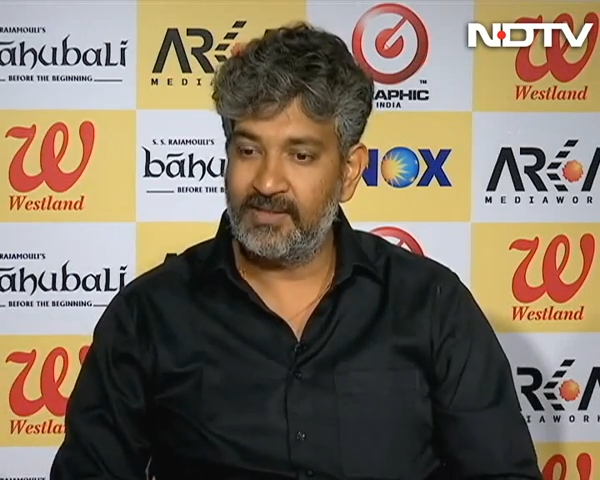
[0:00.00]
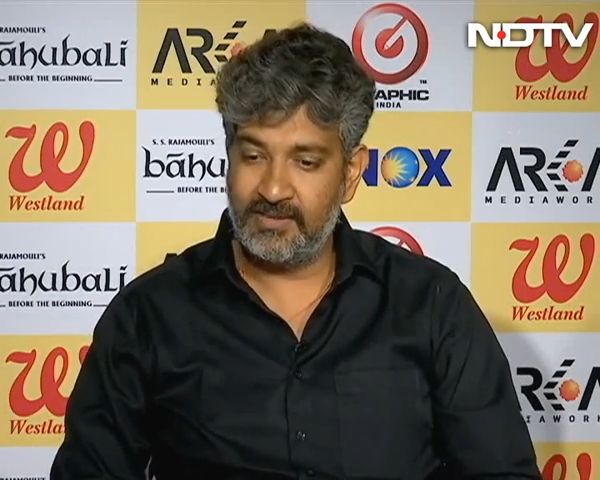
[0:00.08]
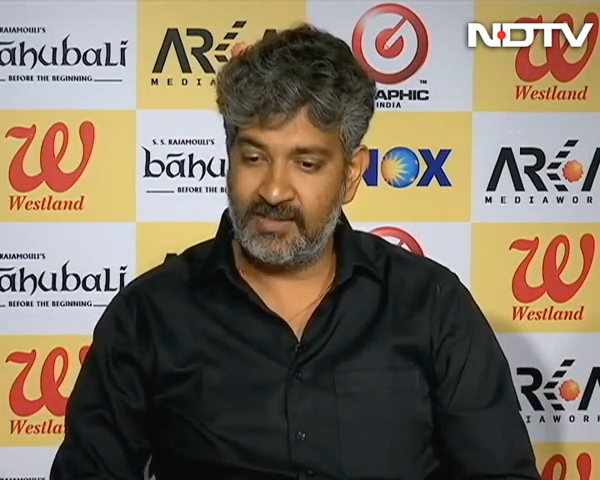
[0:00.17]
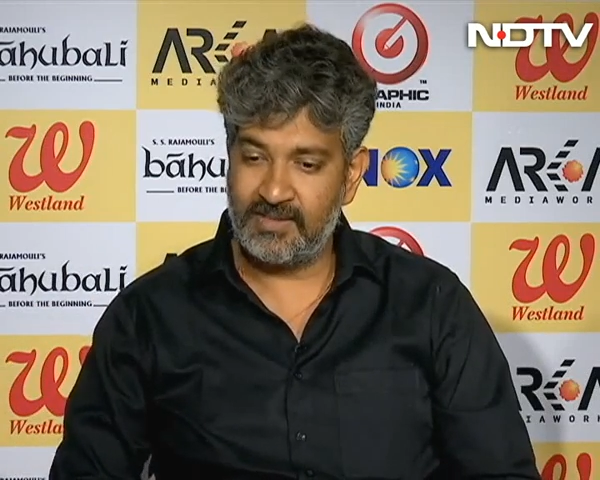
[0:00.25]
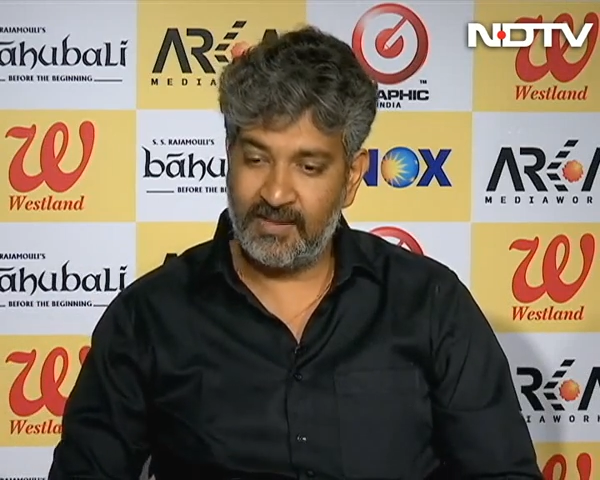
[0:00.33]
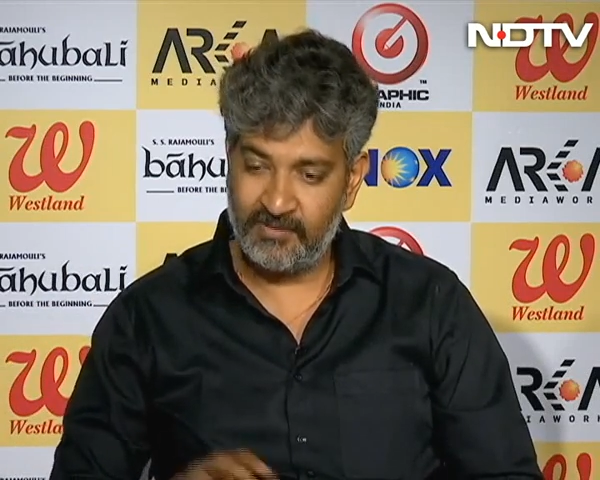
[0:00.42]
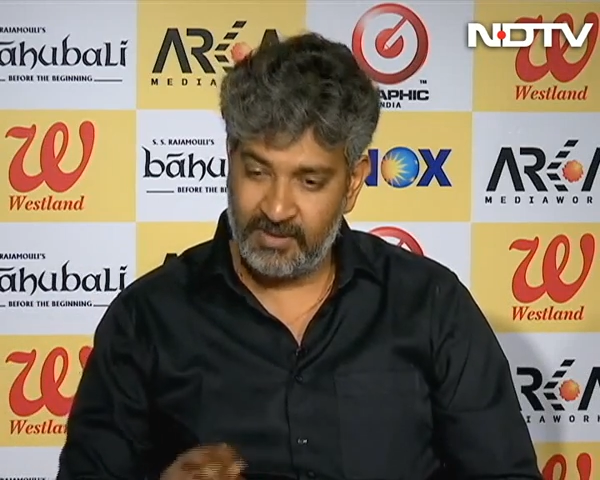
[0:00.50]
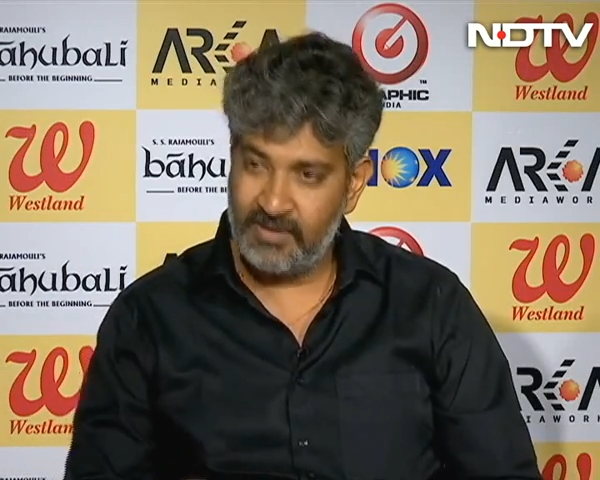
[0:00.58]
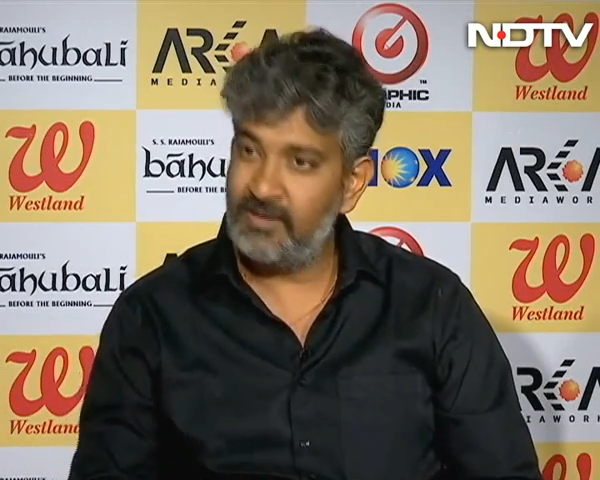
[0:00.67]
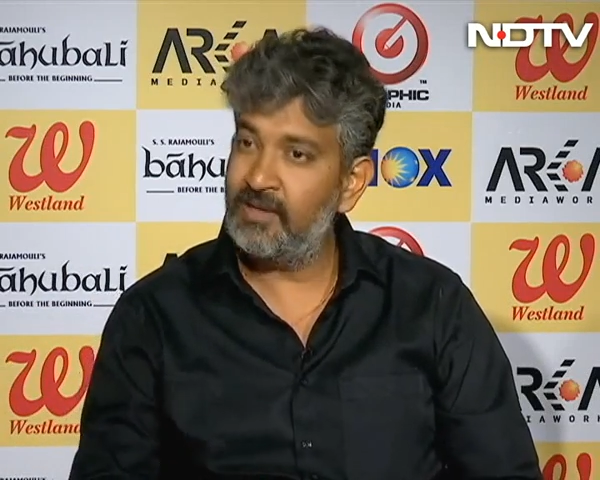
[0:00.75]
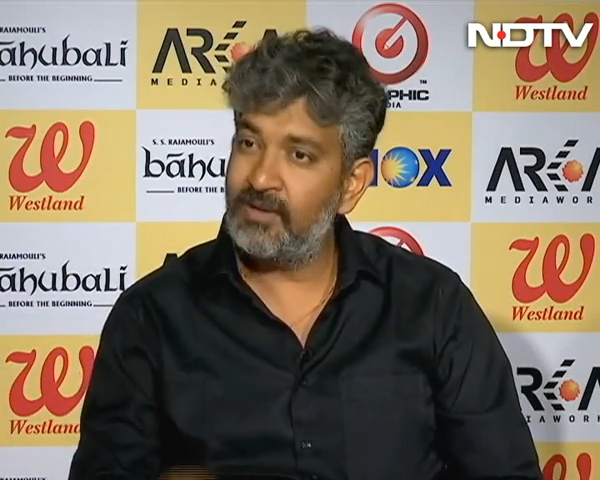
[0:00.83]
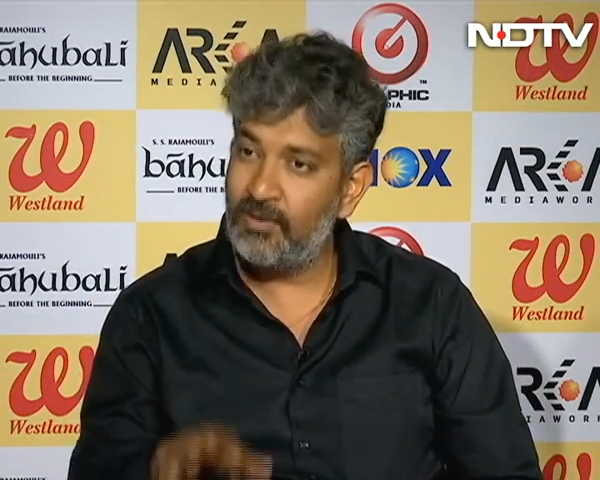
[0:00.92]
she is a
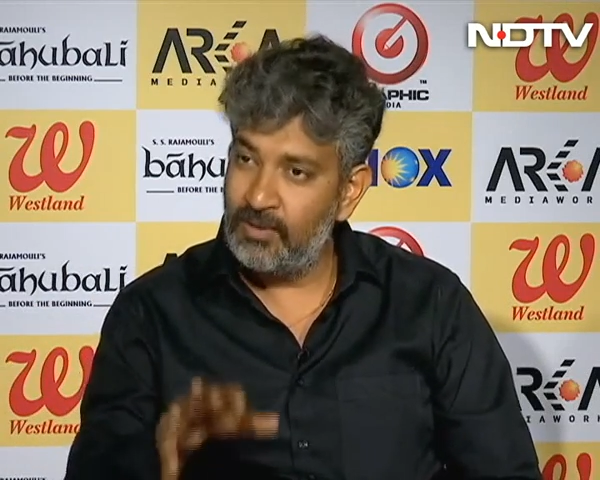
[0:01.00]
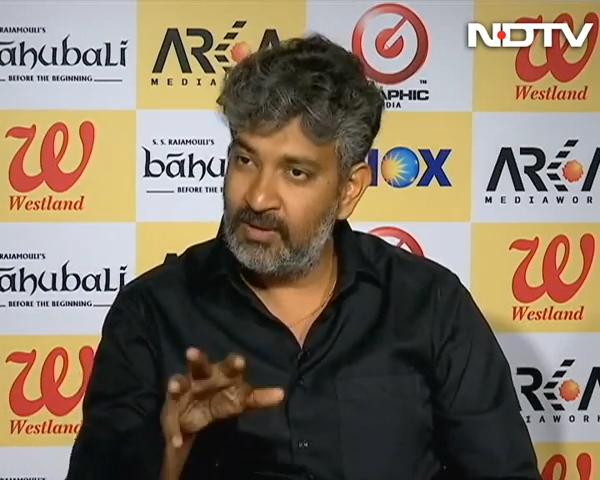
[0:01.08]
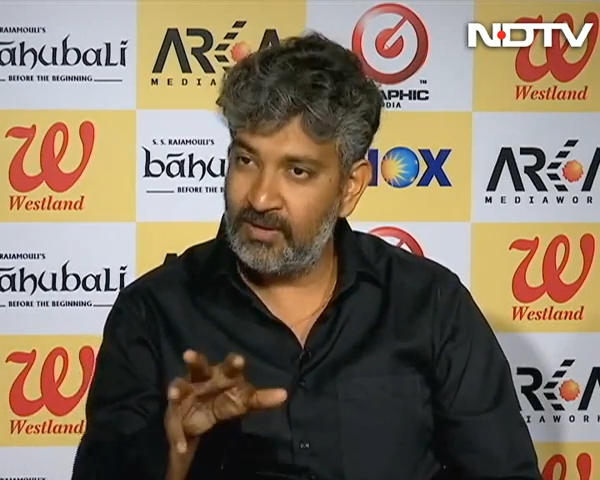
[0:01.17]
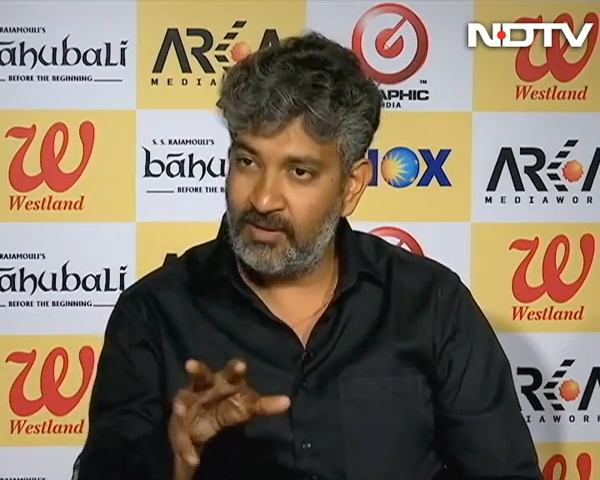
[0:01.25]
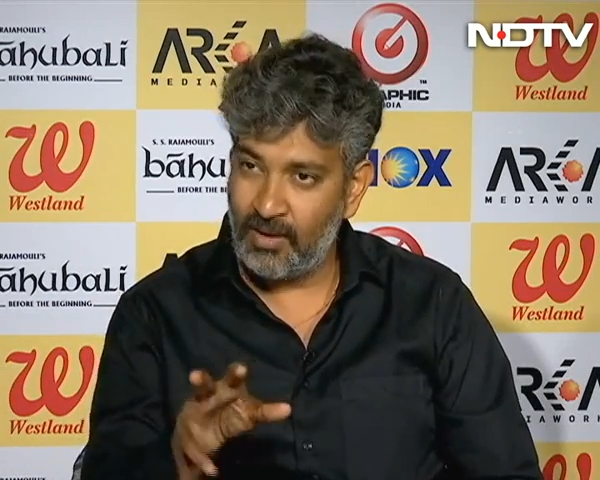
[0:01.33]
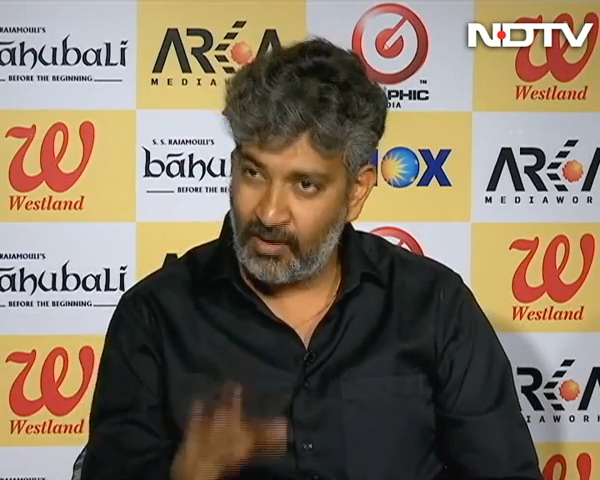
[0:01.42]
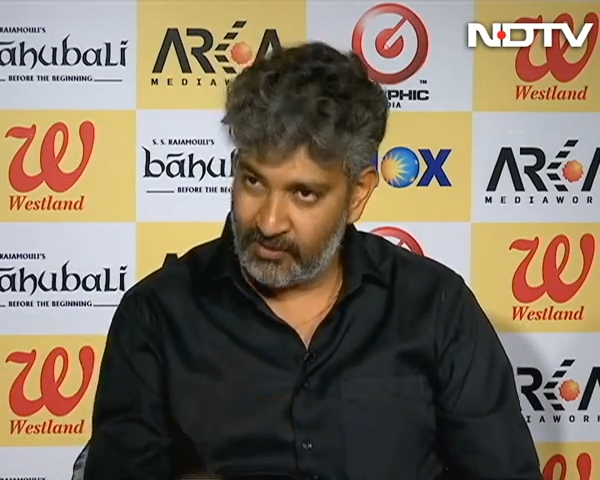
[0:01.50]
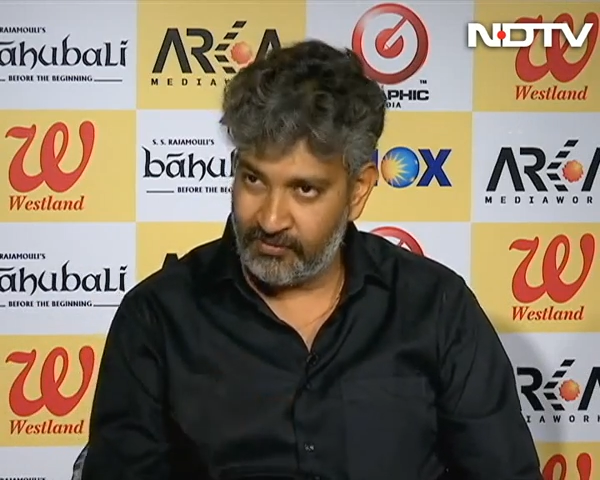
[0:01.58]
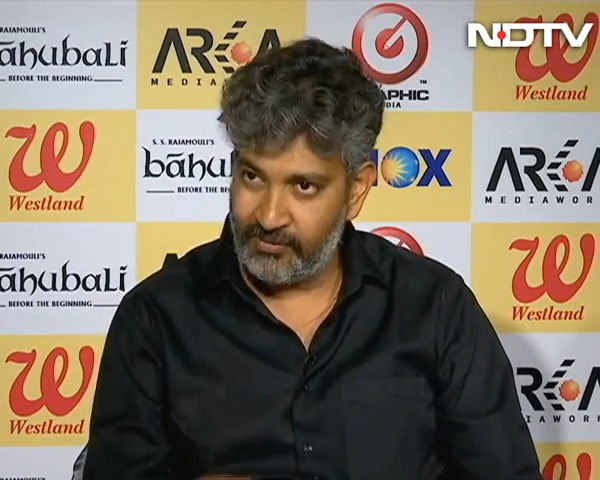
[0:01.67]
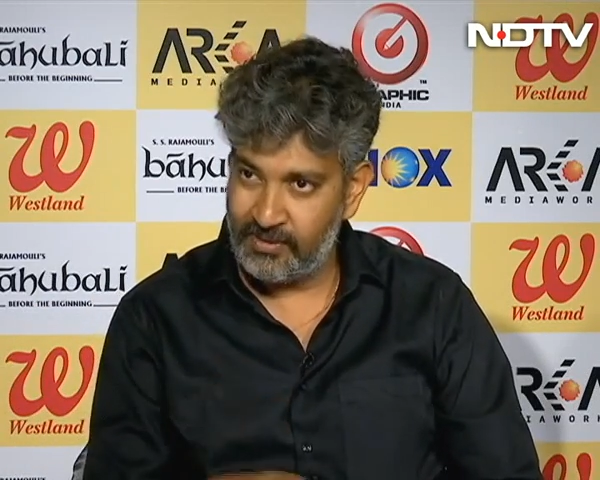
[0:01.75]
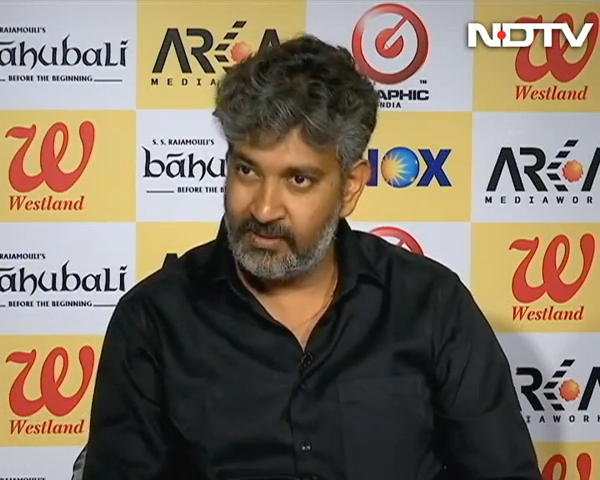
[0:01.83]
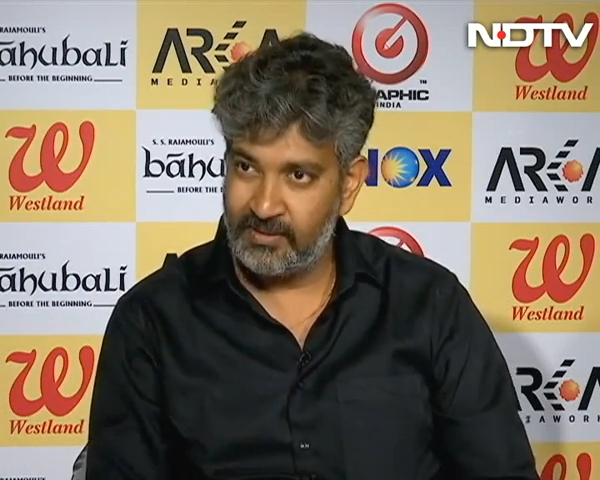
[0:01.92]
17-year-old
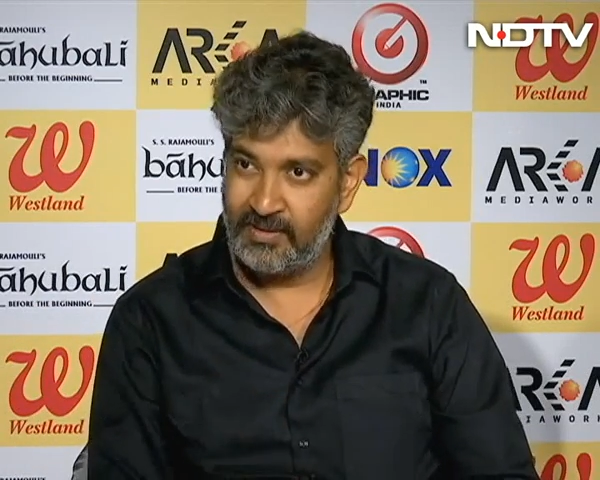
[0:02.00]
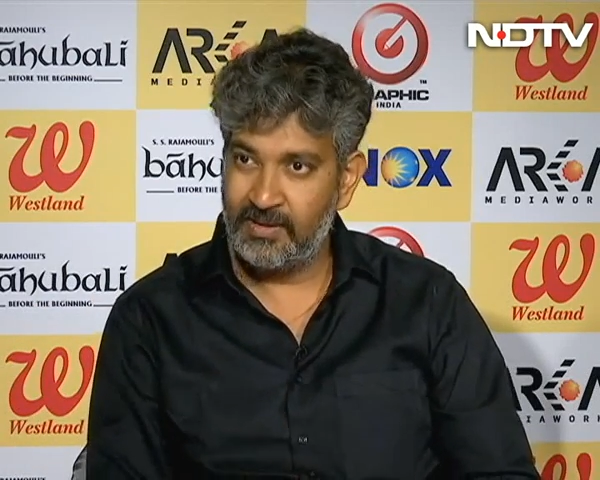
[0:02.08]
orphan